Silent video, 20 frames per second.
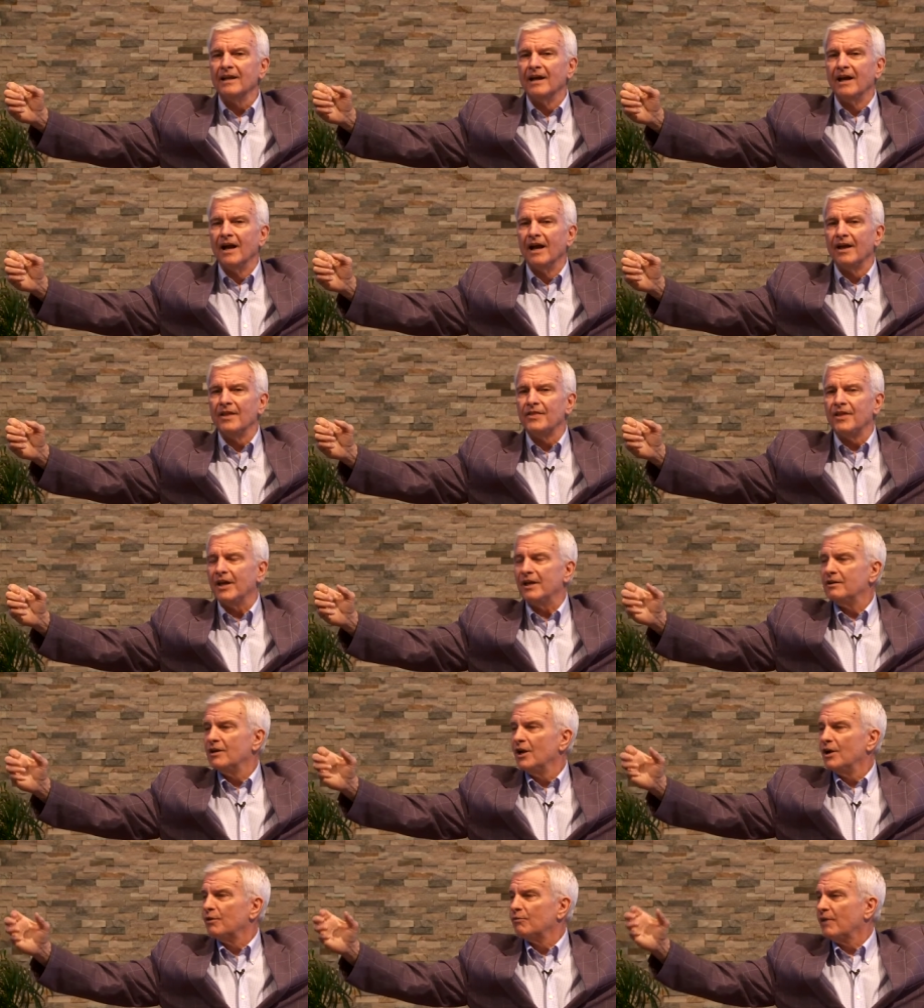uh, that
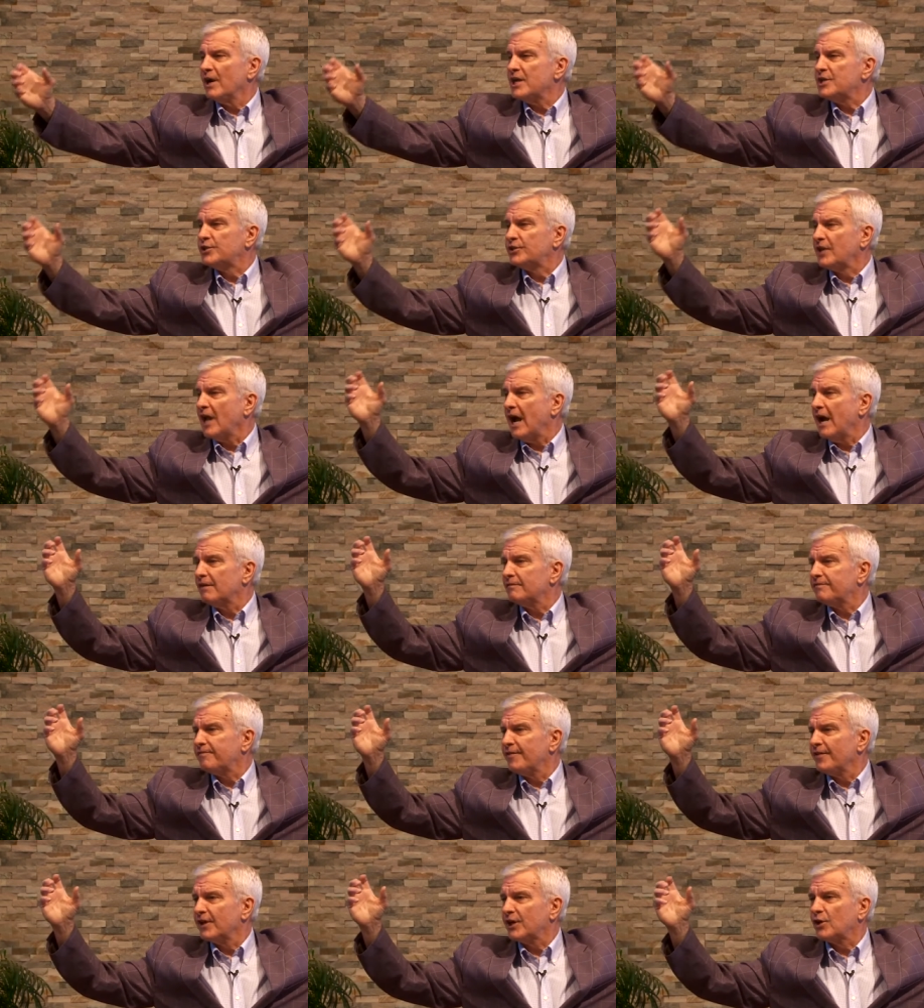reached
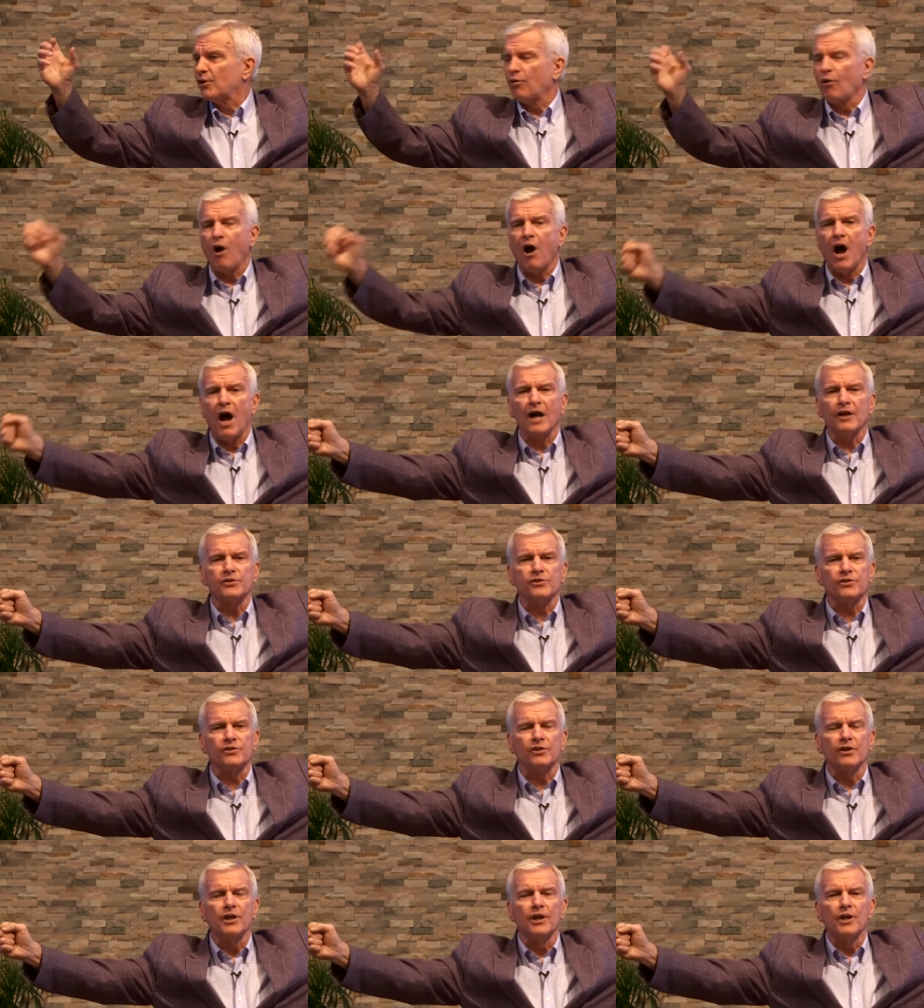out for the
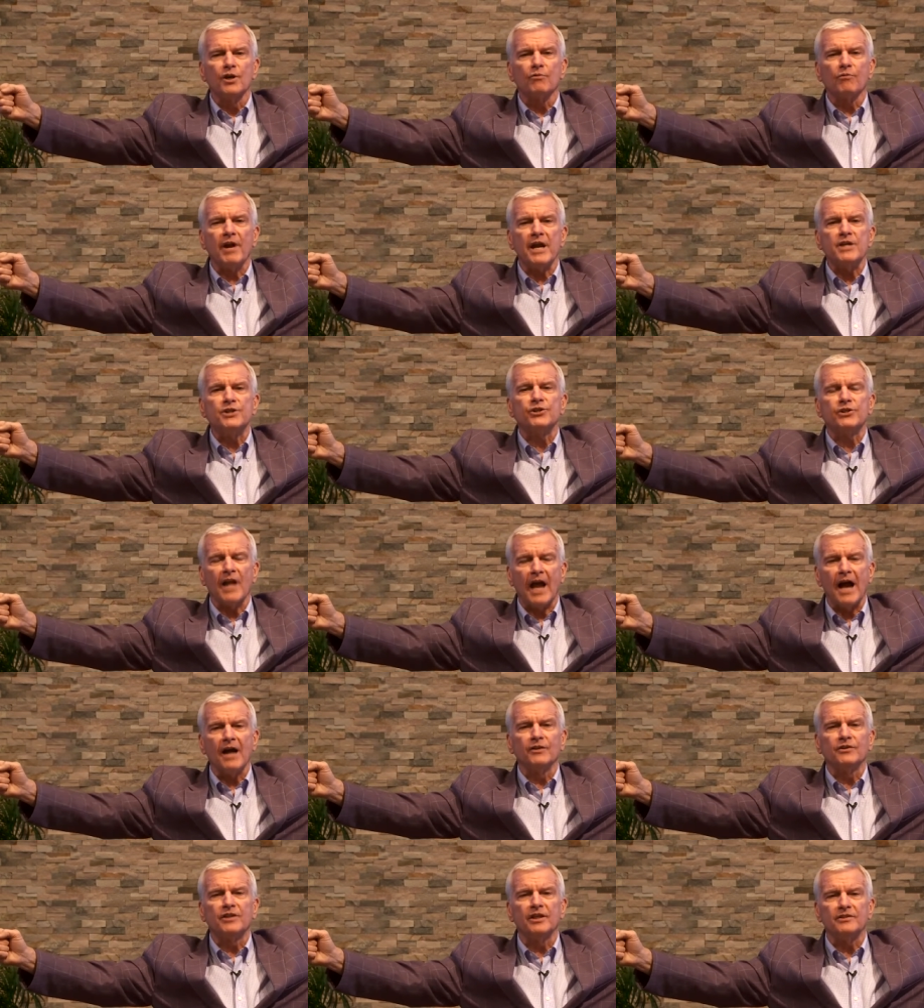cross reached
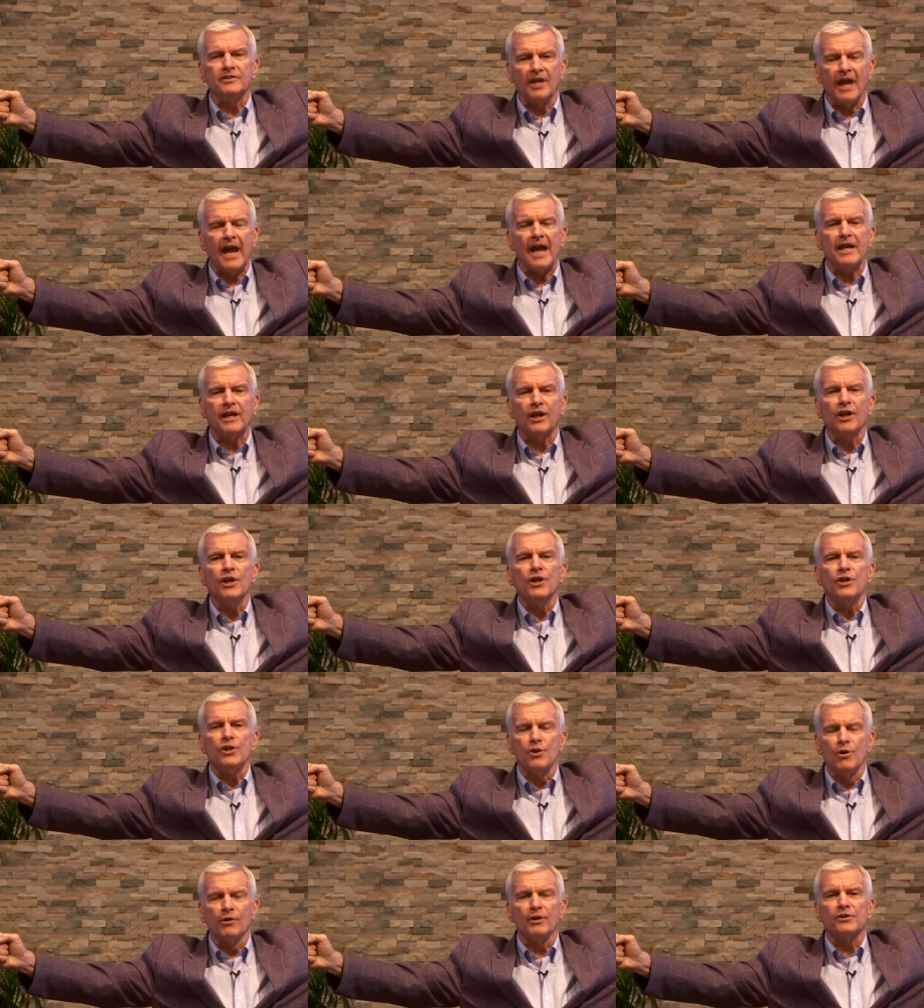out to take
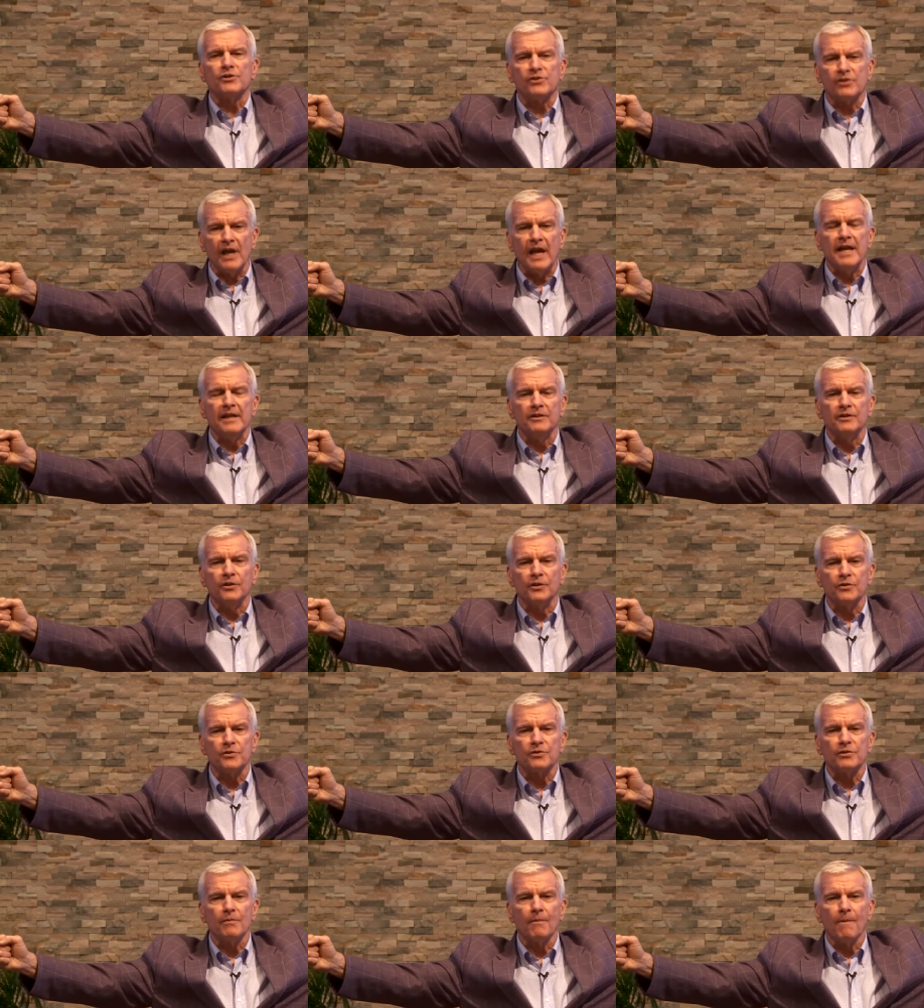your
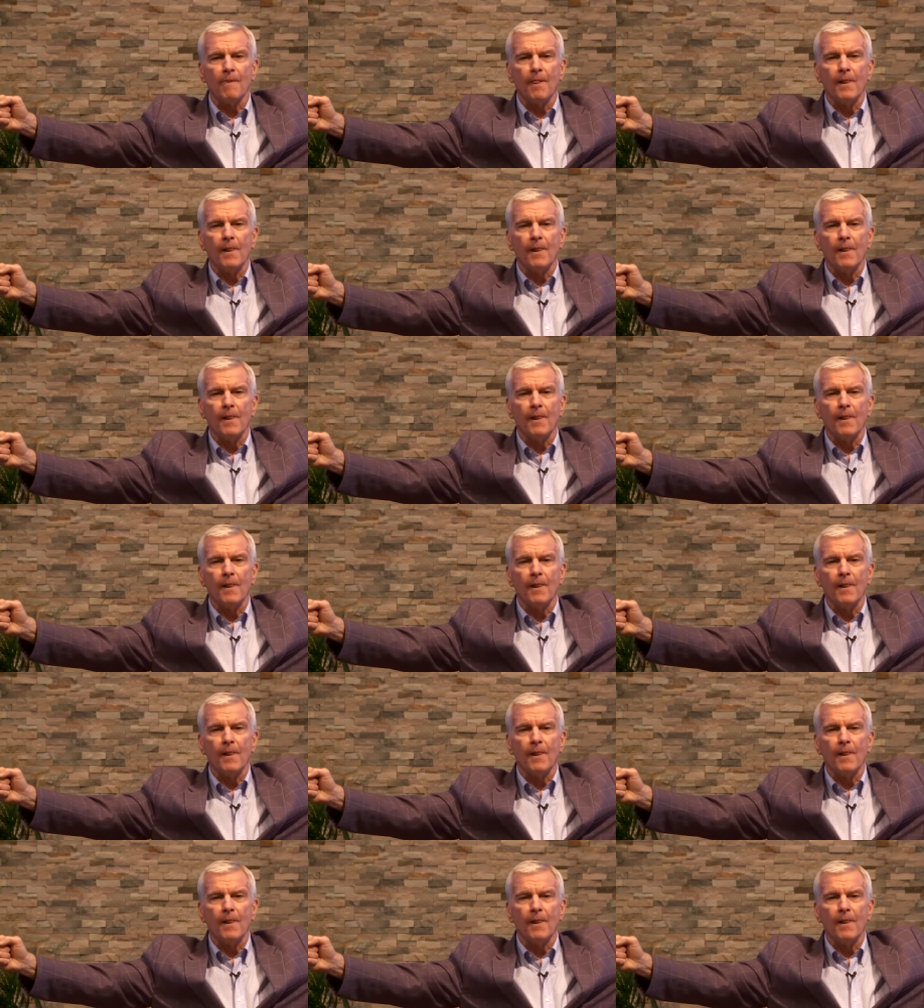sins.